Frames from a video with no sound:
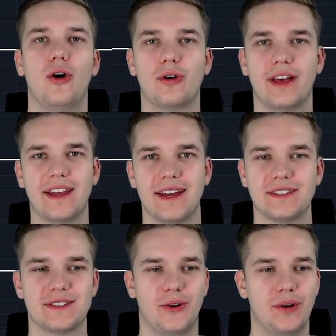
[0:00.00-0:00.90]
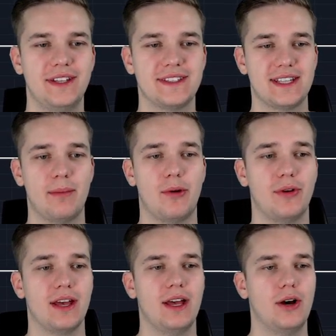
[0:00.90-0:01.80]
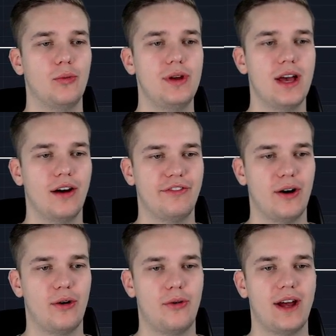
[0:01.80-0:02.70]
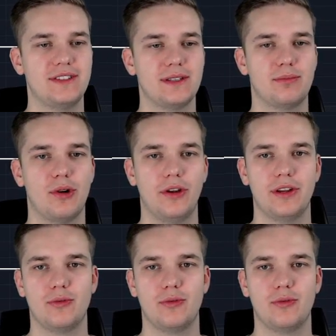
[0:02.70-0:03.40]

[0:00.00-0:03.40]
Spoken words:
Okay guys, so in summary, we have our rising broadening